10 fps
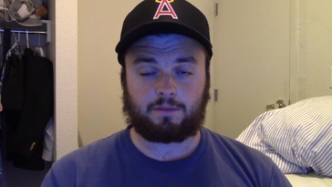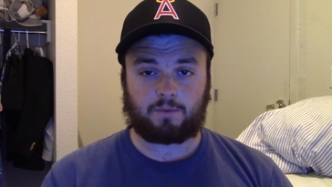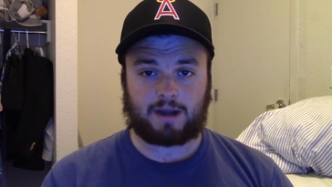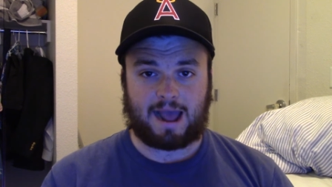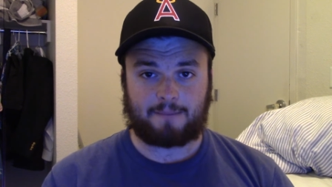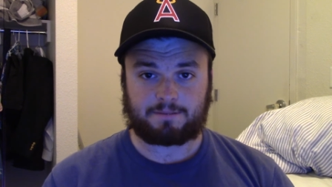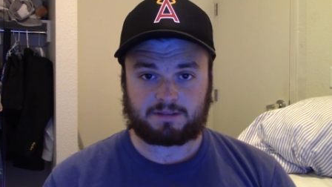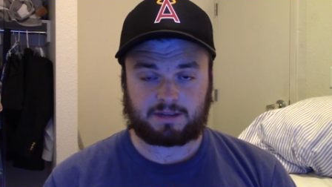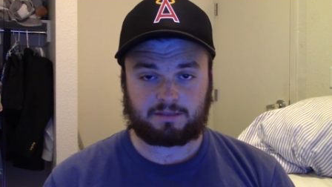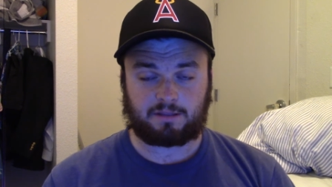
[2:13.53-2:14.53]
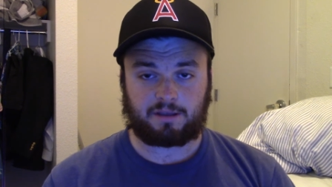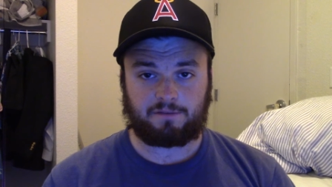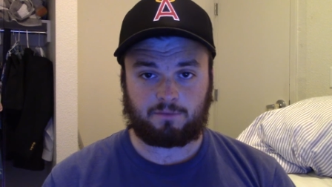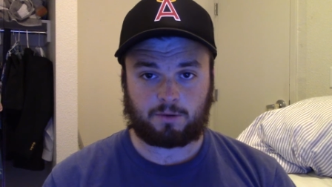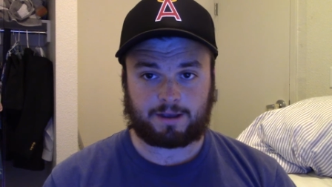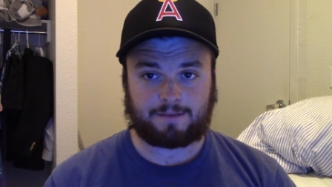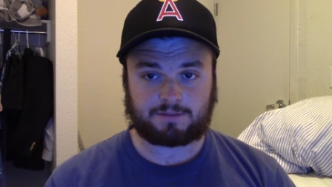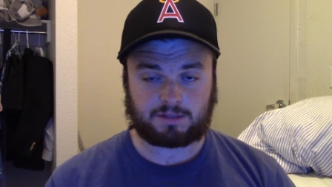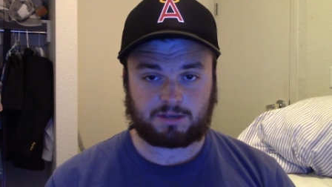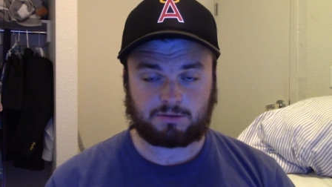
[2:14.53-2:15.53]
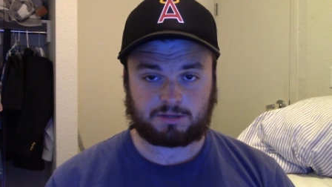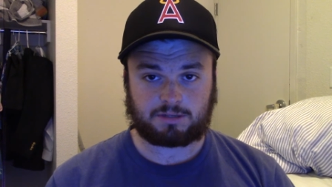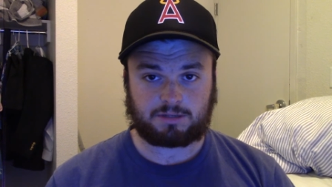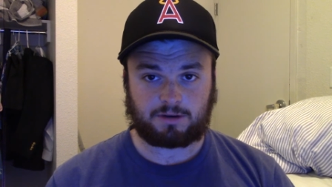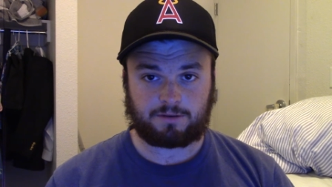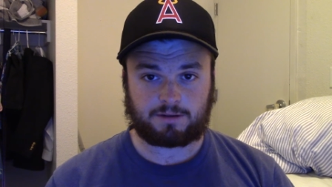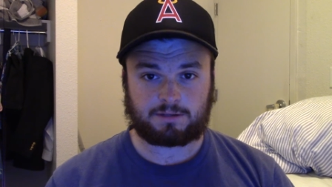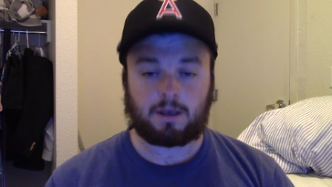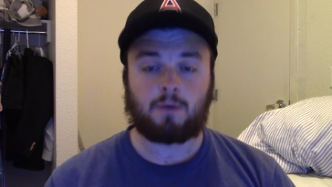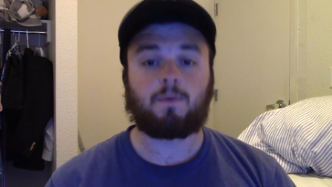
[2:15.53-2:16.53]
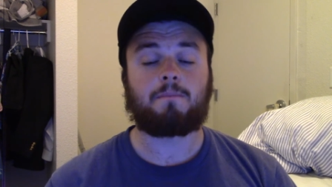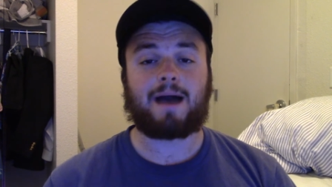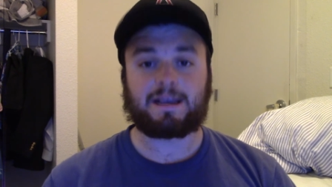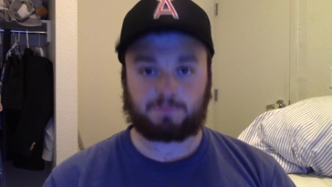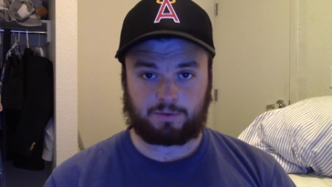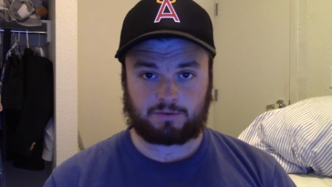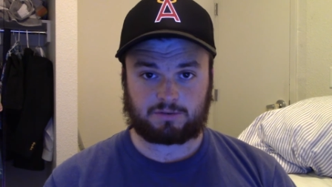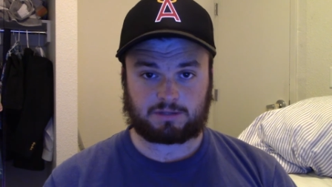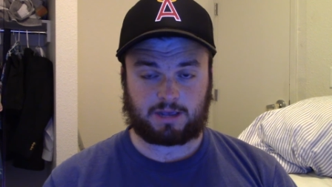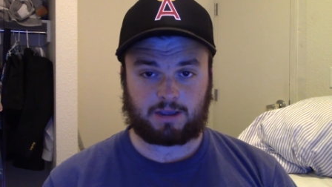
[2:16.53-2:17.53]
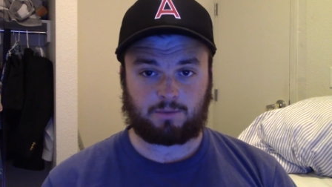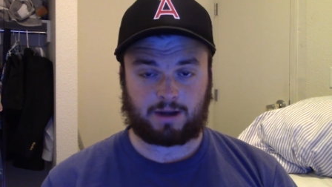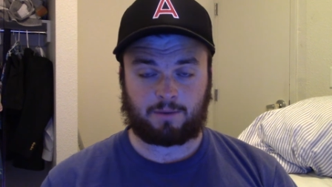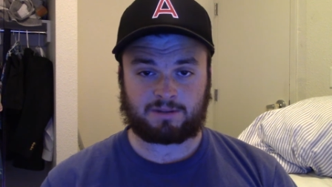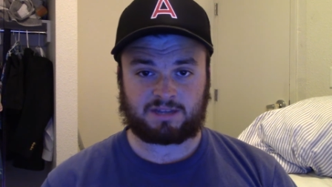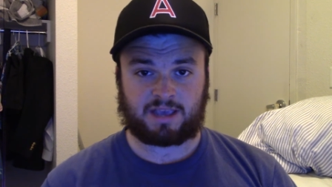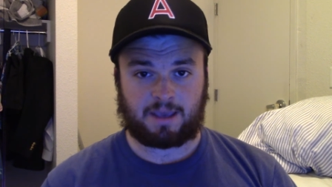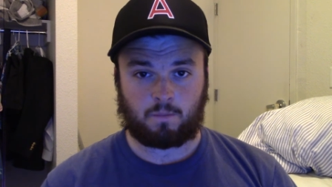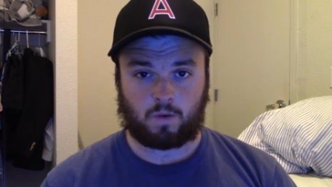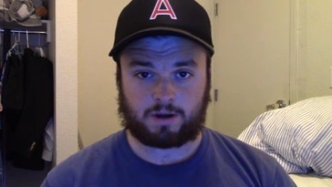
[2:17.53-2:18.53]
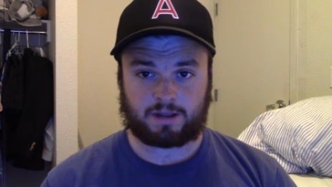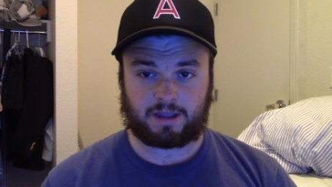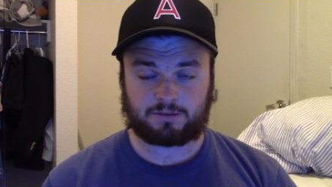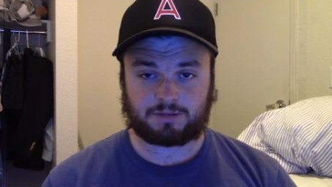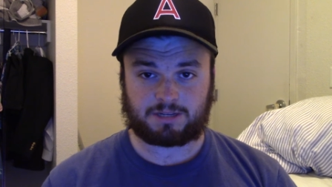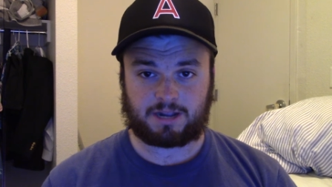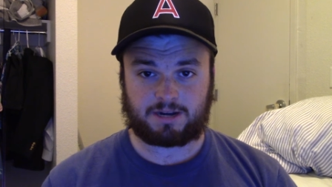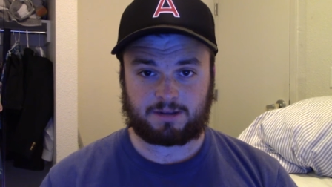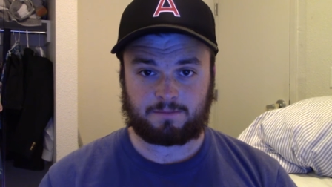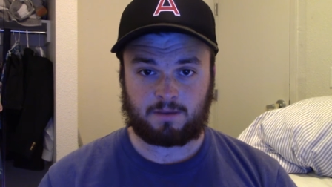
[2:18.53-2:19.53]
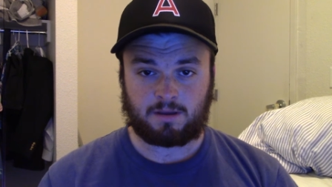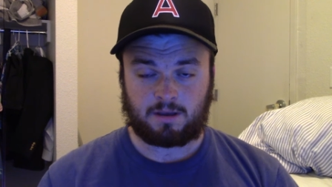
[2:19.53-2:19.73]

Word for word: what happened in the four games in the Houston series, what my experience is like when I went to game one at Angel Stadium,